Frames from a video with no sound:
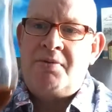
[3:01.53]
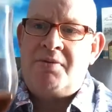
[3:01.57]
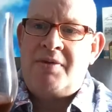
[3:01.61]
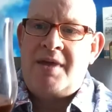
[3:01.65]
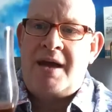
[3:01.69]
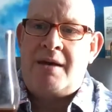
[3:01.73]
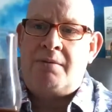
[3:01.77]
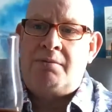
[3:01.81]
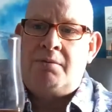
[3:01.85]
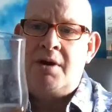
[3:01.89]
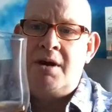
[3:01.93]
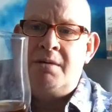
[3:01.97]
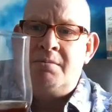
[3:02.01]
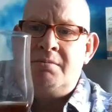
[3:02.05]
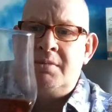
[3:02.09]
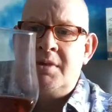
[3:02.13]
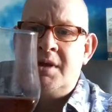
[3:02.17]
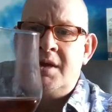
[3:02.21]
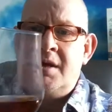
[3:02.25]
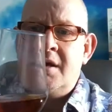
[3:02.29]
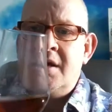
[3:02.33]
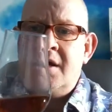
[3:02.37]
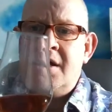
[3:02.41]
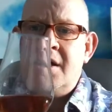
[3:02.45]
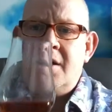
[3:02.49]
of that rum,
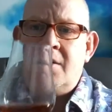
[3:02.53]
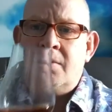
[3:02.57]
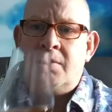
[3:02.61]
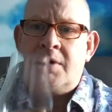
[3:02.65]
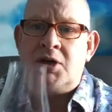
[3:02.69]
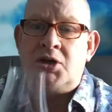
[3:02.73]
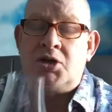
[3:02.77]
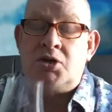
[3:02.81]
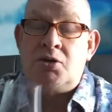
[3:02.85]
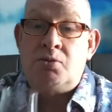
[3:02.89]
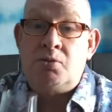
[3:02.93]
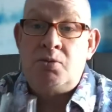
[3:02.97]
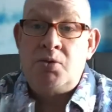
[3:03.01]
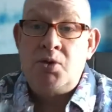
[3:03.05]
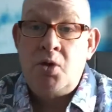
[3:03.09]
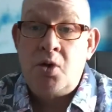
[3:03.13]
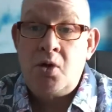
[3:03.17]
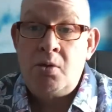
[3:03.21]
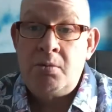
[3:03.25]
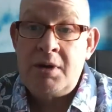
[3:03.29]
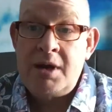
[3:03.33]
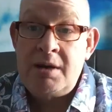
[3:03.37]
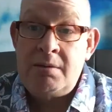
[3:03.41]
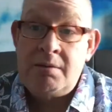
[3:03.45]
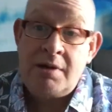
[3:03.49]
which you
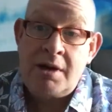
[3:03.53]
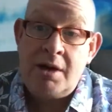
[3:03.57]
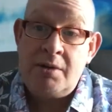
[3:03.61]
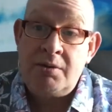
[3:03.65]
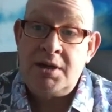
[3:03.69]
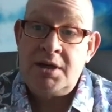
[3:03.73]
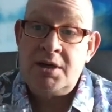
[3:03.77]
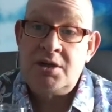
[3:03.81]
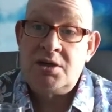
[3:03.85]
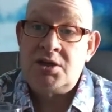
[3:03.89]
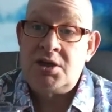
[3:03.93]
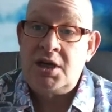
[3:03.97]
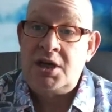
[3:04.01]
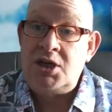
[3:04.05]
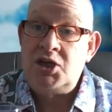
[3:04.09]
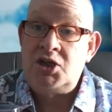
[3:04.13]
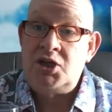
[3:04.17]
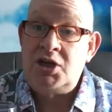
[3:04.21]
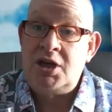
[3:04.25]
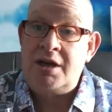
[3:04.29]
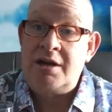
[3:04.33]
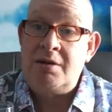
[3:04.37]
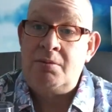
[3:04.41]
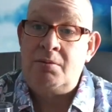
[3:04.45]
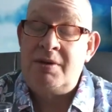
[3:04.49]
normally would only
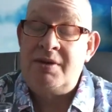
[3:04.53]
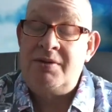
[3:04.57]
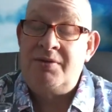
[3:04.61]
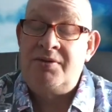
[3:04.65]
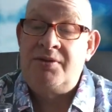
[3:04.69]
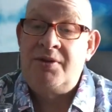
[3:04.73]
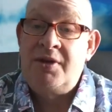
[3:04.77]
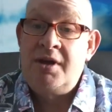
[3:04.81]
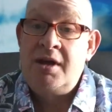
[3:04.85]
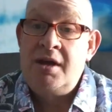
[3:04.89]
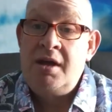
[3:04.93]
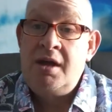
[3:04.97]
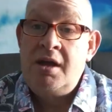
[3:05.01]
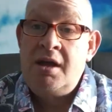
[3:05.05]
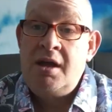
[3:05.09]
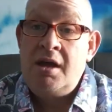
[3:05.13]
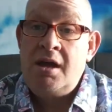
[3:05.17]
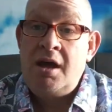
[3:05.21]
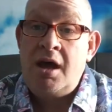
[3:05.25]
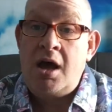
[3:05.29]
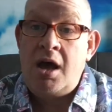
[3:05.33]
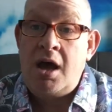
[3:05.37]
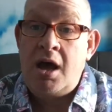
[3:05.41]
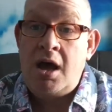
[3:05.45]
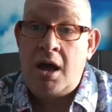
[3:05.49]
associate with
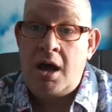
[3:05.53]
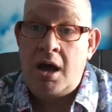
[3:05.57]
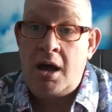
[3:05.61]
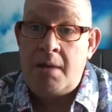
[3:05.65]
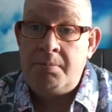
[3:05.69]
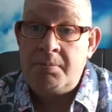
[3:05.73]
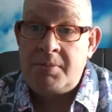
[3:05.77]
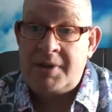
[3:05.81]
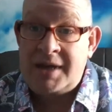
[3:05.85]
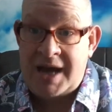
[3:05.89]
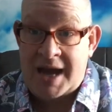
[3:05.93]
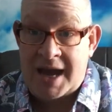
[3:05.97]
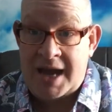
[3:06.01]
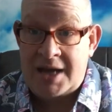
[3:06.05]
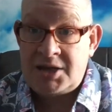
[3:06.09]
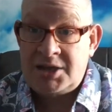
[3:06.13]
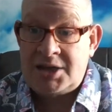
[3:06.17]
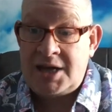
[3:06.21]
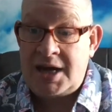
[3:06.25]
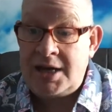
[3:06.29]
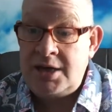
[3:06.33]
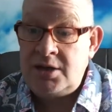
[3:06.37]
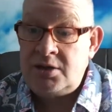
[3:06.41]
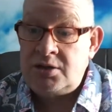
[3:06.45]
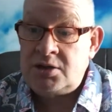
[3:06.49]
cask
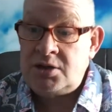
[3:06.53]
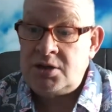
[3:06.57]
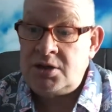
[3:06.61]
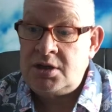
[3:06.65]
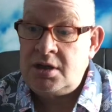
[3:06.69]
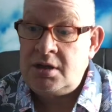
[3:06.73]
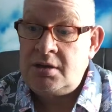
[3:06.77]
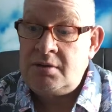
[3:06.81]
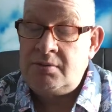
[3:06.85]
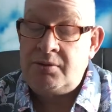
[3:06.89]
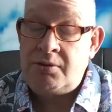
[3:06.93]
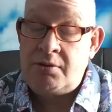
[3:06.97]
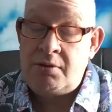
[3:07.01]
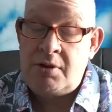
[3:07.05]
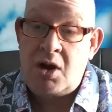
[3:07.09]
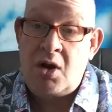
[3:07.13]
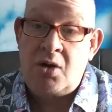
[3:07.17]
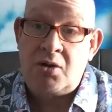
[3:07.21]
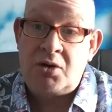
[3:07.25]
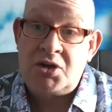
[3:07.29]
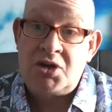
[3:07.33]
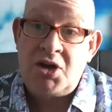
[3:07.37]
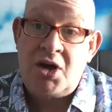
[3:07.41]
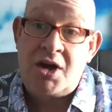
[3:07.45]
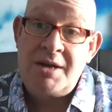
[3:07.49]
aged for a
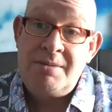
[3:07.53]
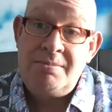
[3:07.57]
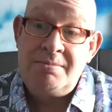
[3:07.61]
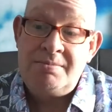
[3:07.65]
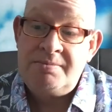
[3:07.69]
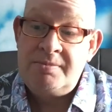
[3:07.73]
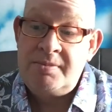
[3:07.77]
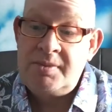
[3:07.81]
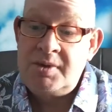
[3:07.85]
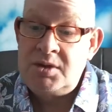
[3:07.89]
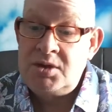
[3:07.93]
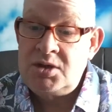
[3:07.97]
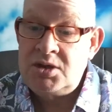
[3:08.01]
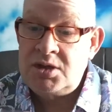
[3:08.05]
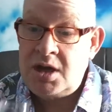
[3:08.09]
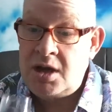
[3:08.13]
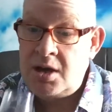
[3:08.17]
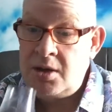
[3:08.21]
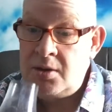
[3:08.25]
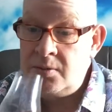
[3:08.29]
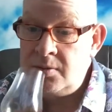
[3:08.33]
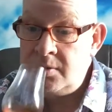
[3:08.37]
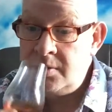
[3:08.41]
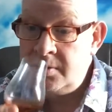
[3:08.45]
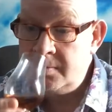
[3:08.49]
long time.
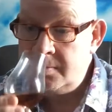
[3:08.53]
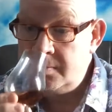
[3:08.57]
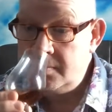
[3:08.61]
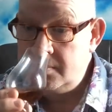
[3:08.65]
So